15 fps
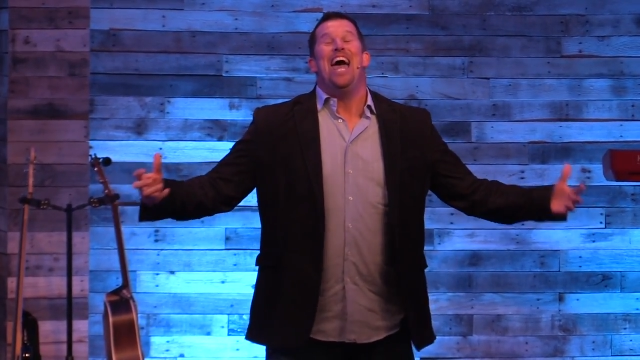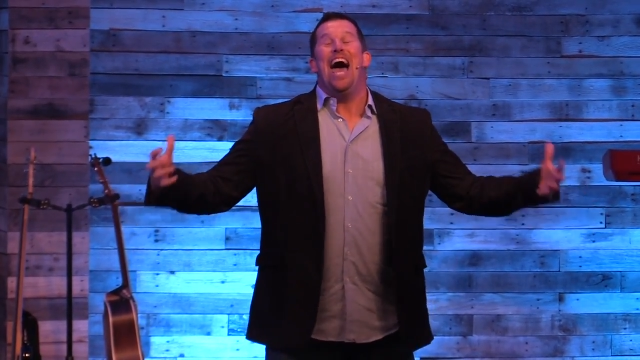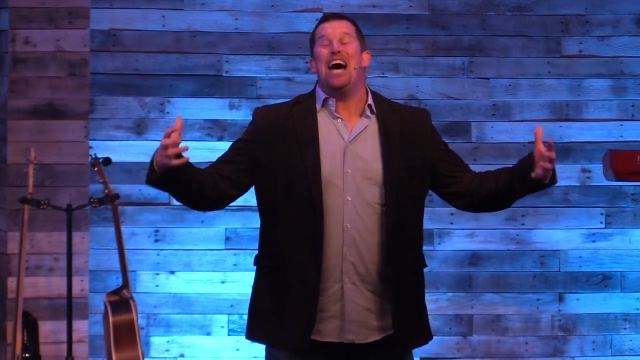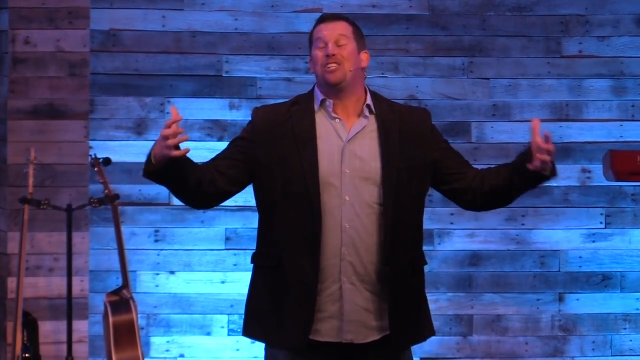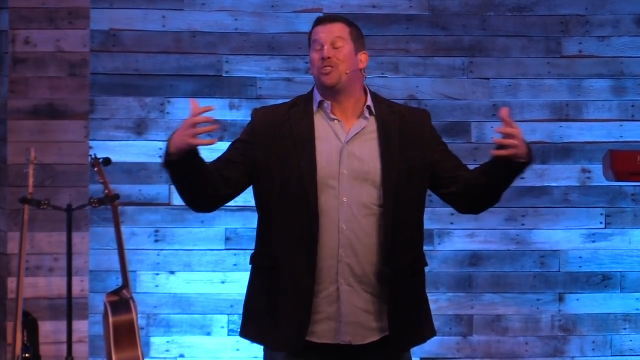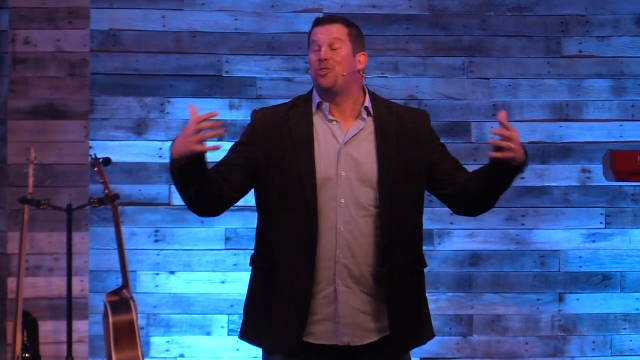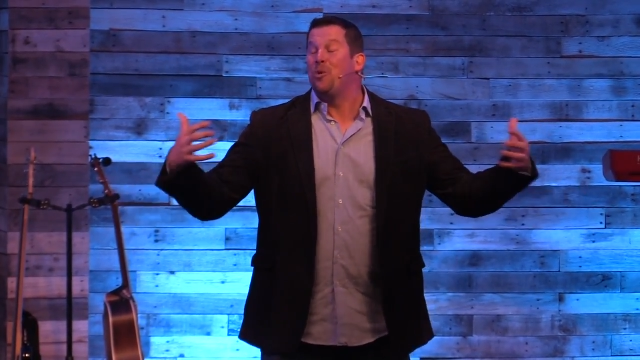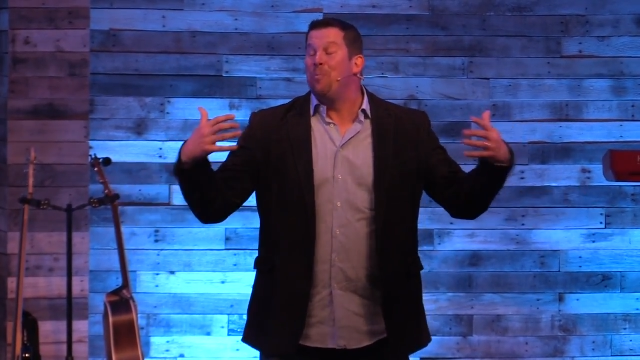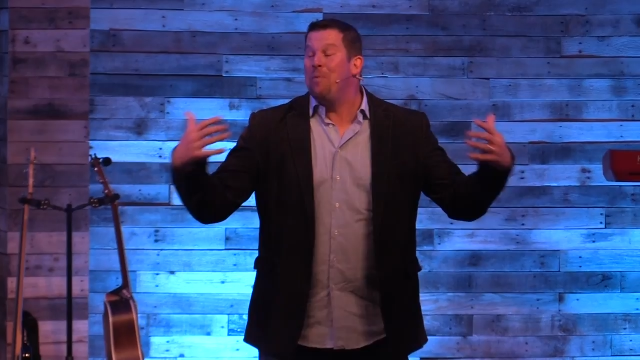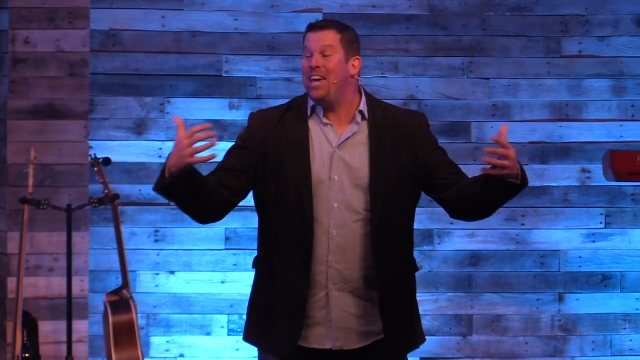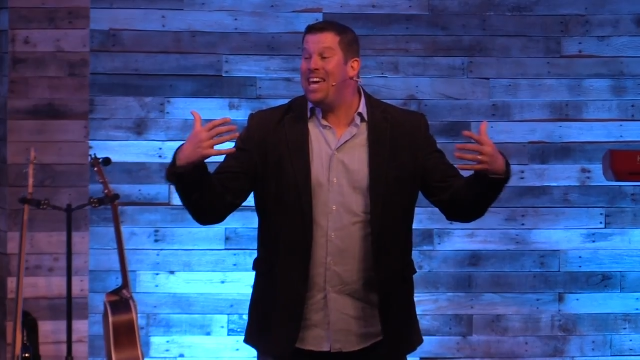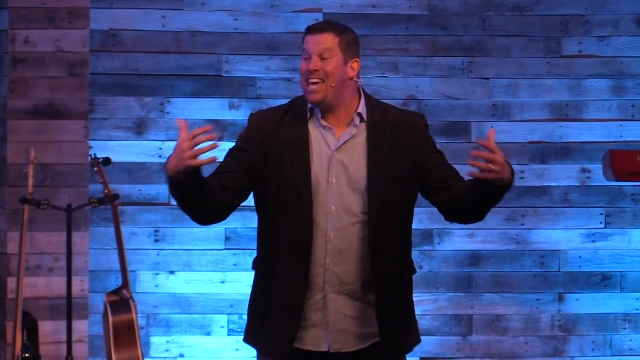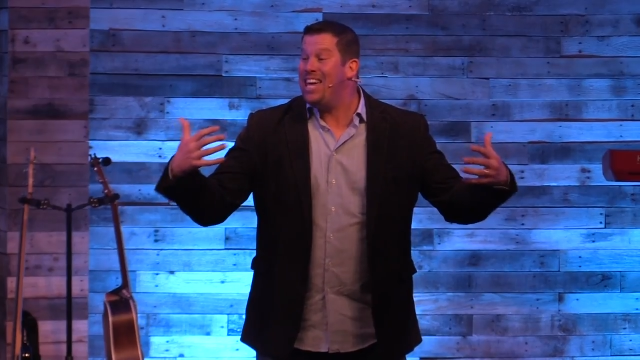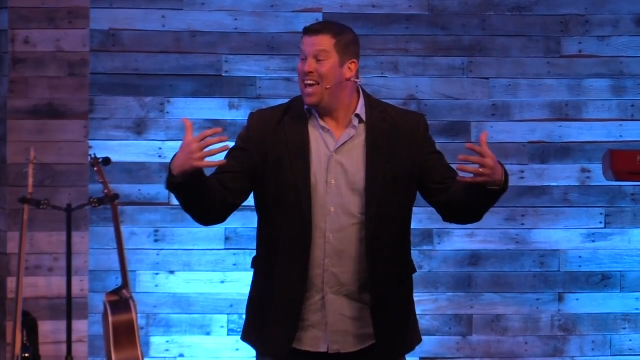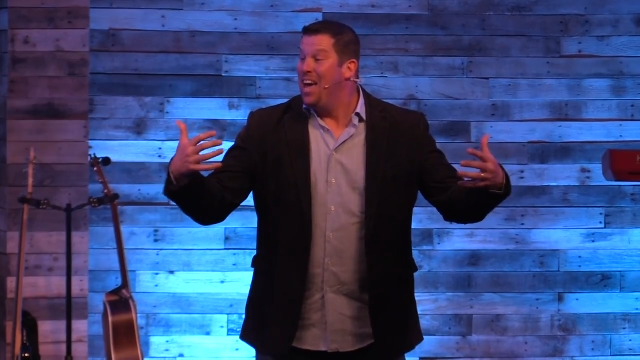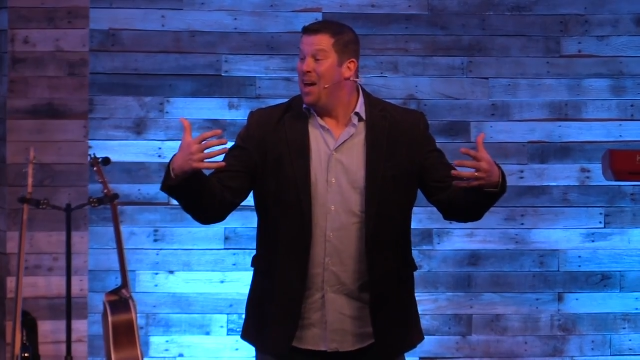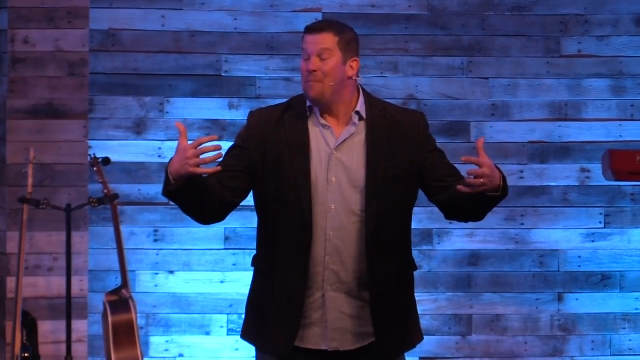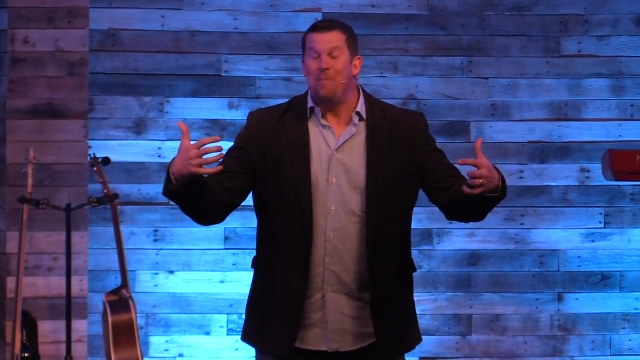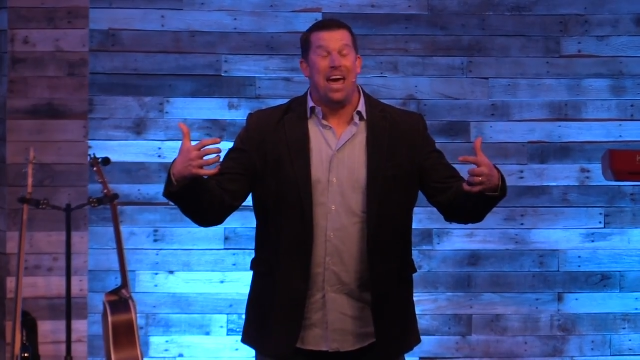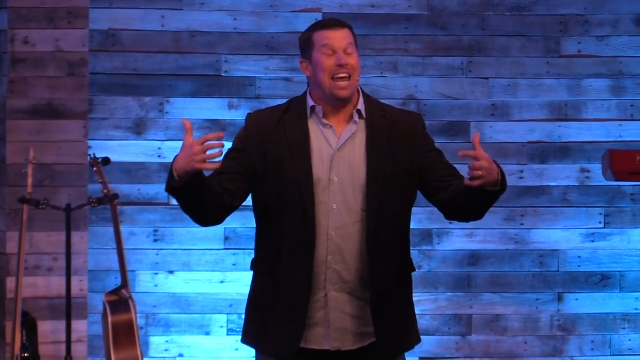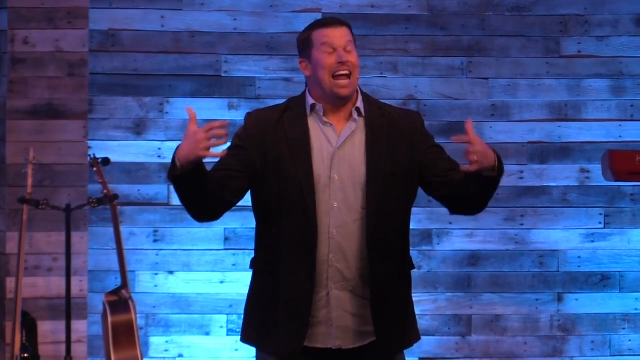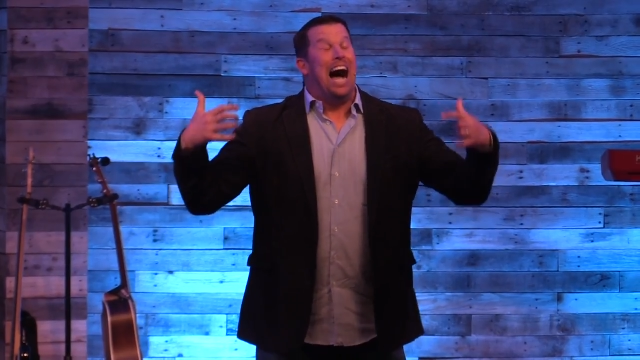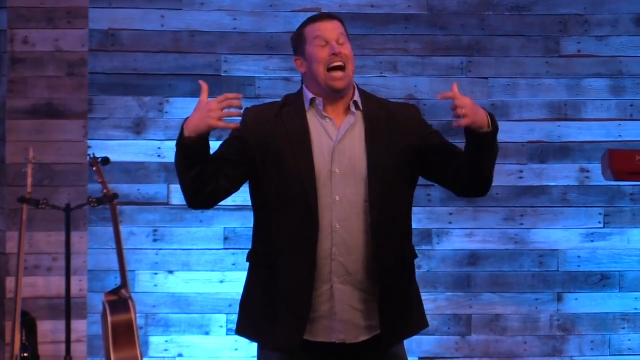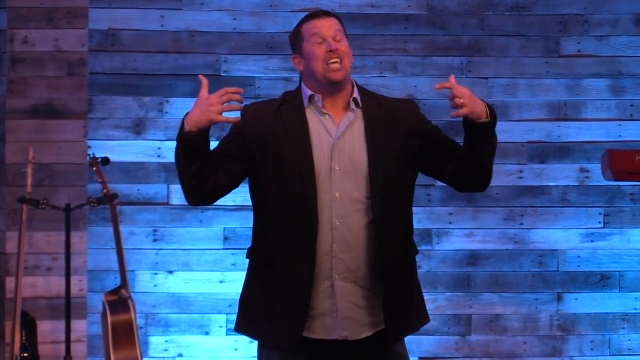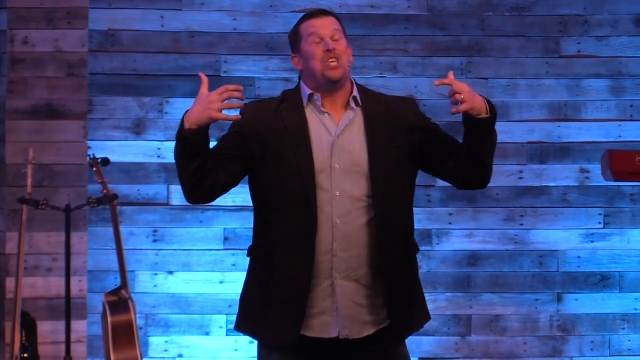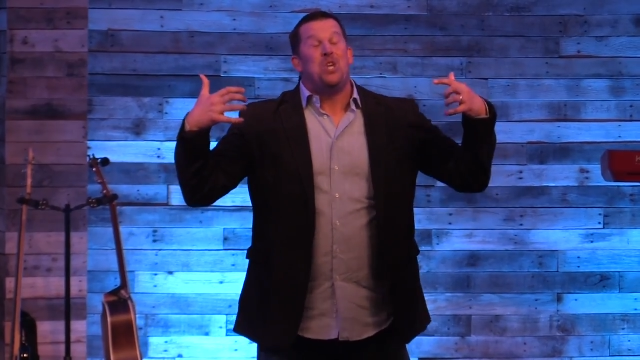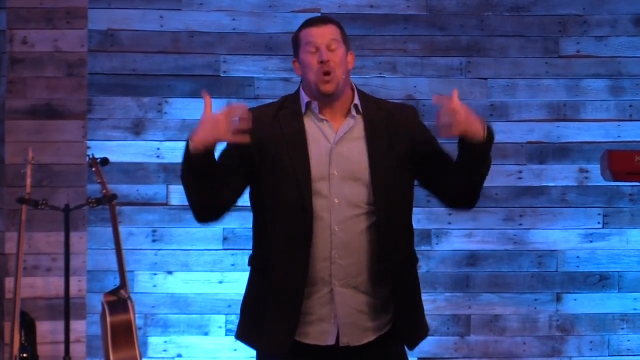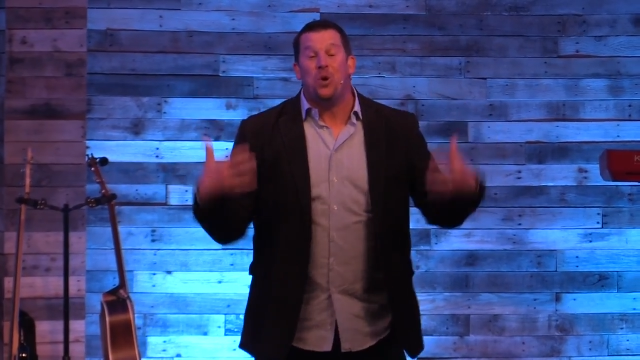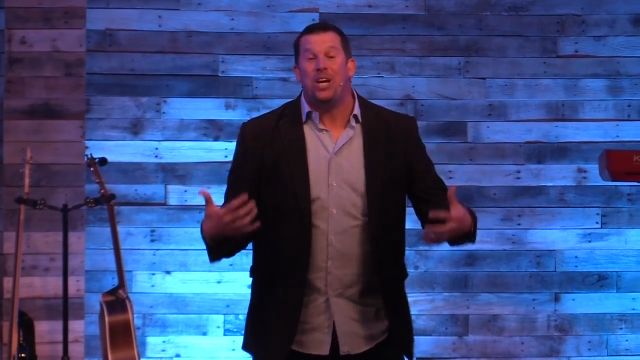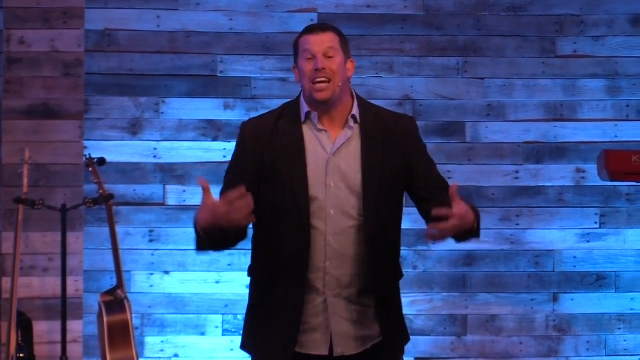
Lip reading: as for me, man, you